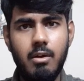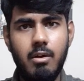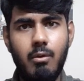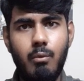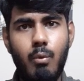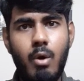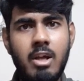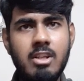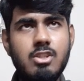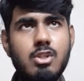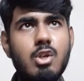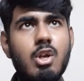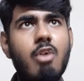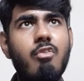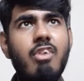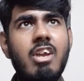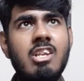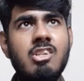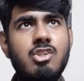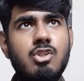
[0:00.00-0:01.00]
once you
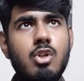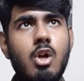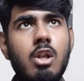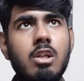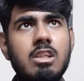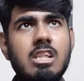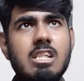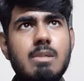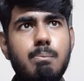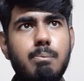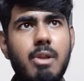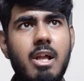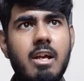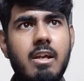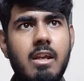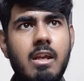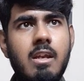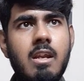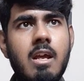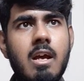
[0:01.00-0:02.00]
have installed this
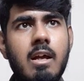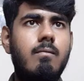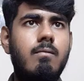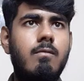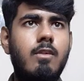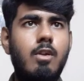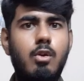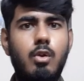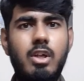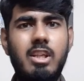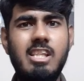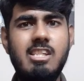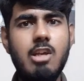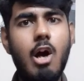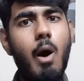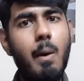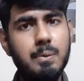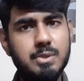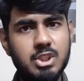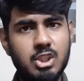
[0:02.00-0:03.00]
plugin, look at this
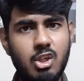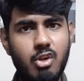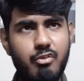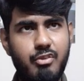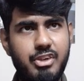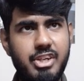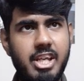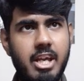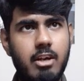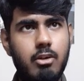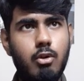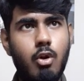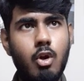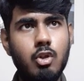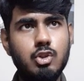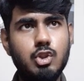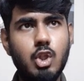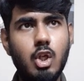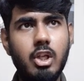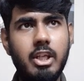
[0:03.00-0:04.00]
option over here,
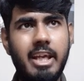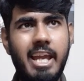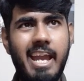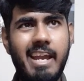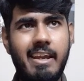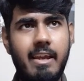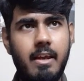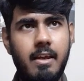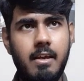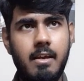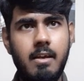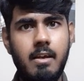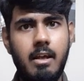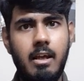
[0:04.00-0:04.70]
Control KK.